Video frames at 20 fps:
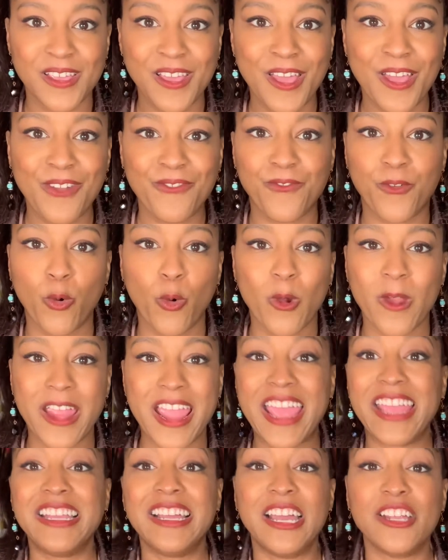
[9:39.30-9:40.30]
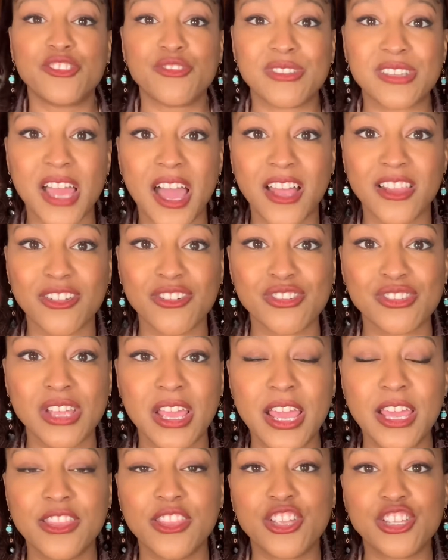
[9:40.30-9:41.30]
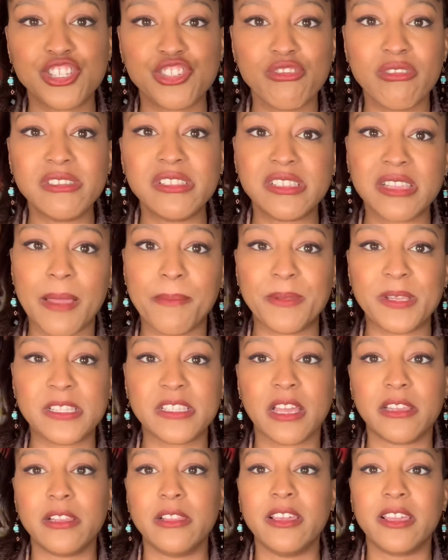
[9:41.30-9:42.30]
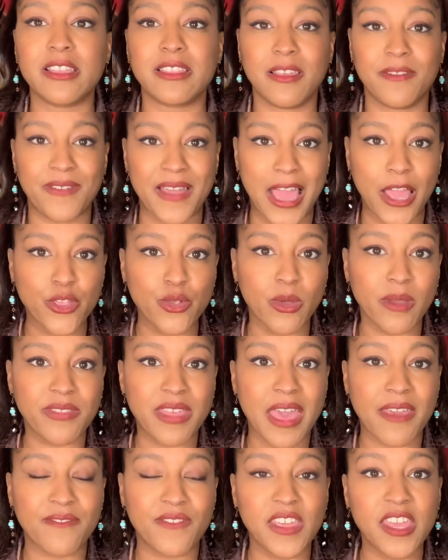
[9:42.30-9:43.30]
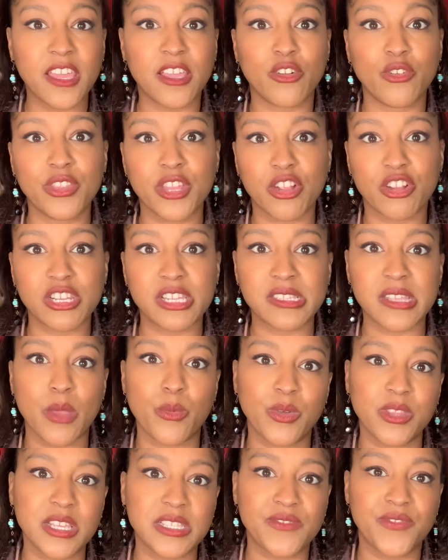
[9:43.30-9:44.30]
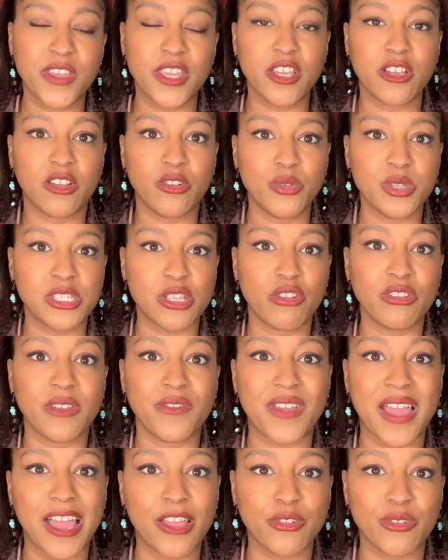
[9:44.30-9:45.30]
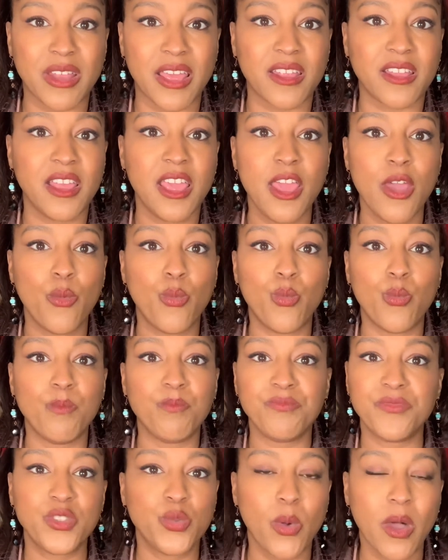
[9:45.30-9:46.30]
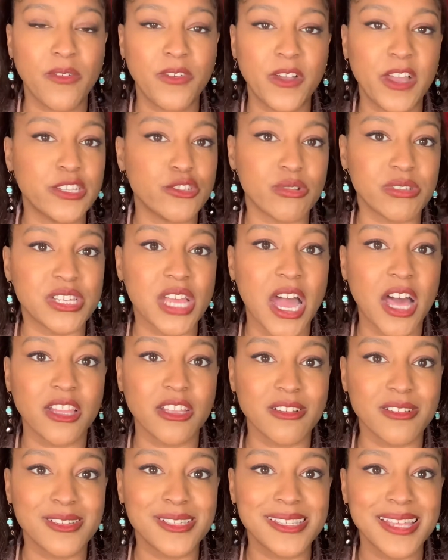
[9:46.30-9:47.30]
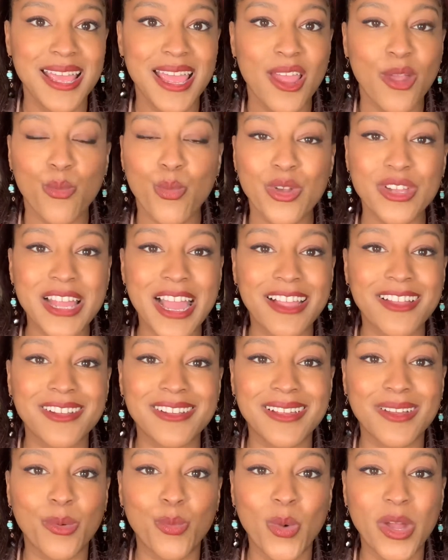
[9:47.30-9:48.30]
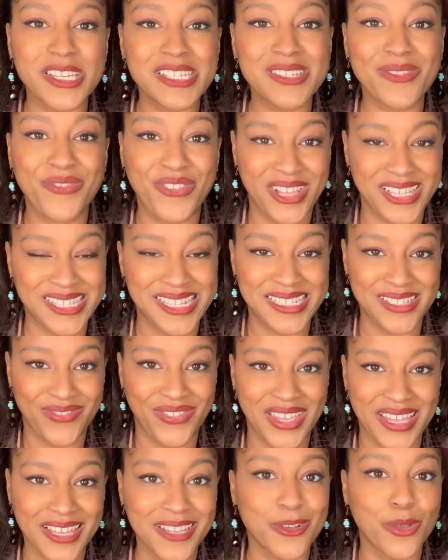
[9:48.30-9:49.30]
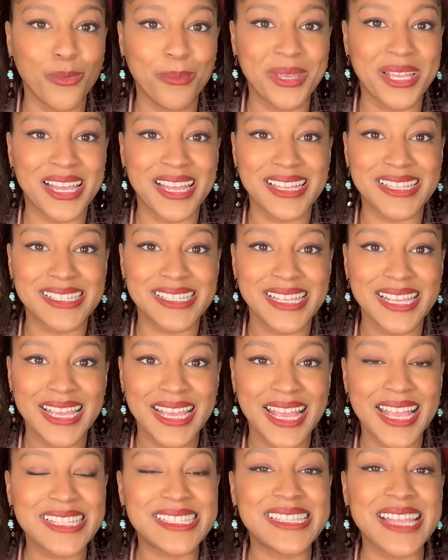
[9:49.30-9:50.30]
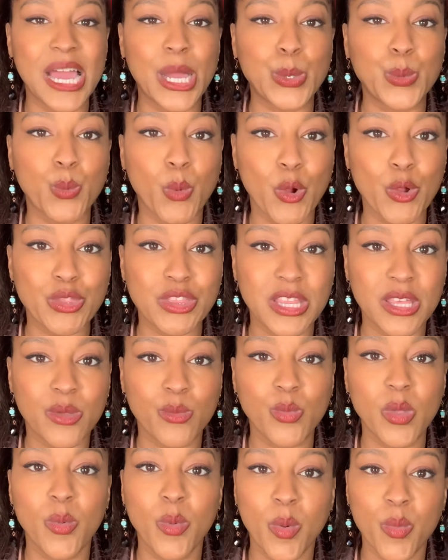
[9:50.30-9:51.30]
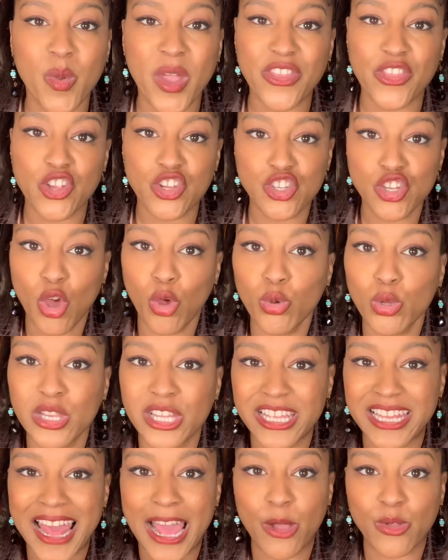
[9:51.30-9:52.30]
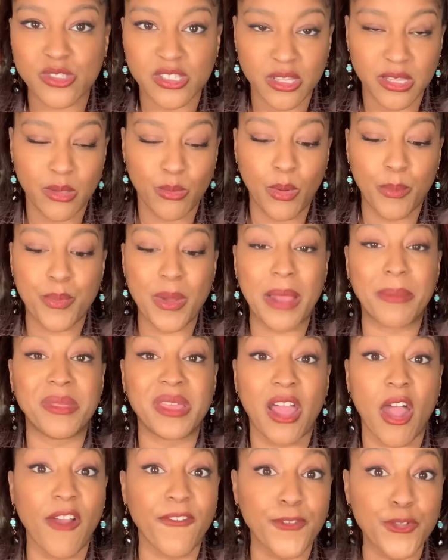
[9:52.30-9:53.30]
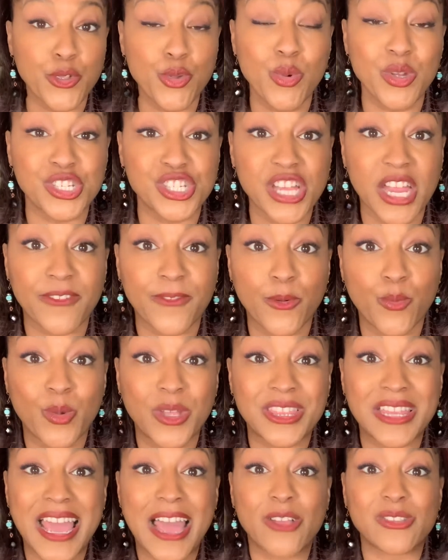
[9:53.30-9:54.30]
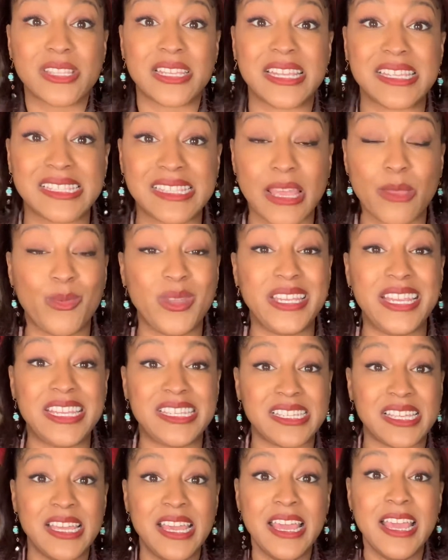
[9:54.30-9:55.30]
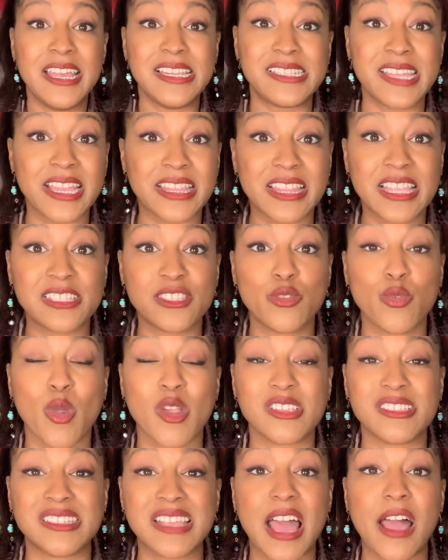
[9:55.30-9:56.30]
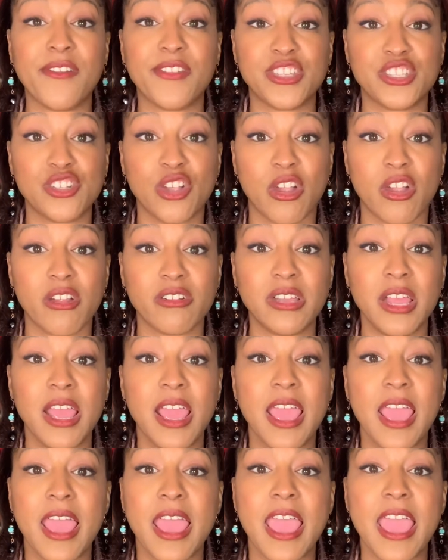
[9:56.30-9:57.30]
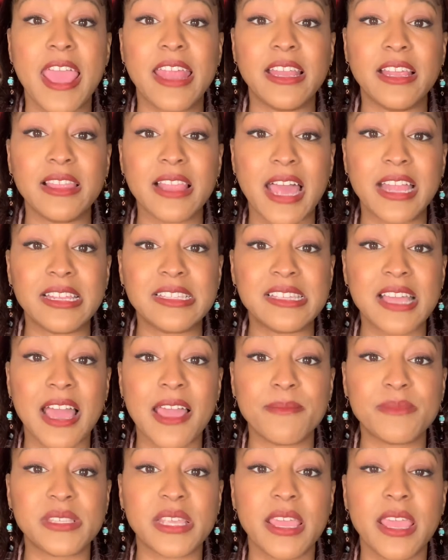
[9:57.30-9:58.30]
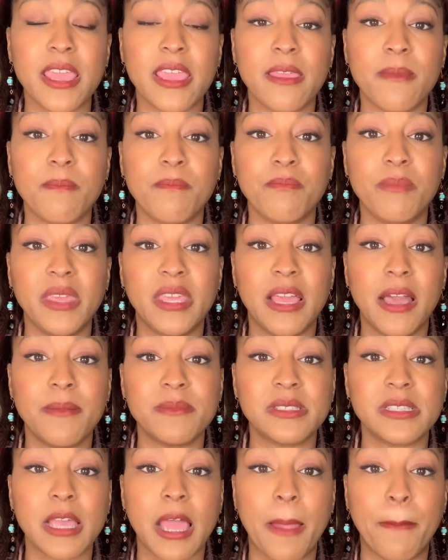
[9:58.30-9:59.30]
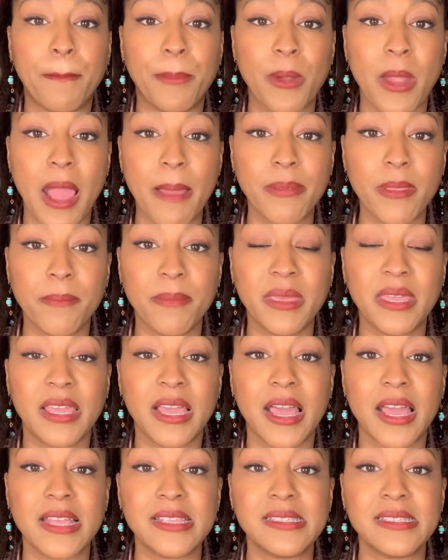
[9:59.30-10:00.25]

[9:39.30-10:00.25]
for $800, the insurance company is going to look at the value of that vehicle and they're going to say, well, this vehicle is only valued at $1,200, we're not gonna want to fix this vehicle because it's not worth it. We would rather total it out. So they will probably offer you a check for $1,000 and say, we need to take this to our salvage yard. And a lot of times it becomes a problem because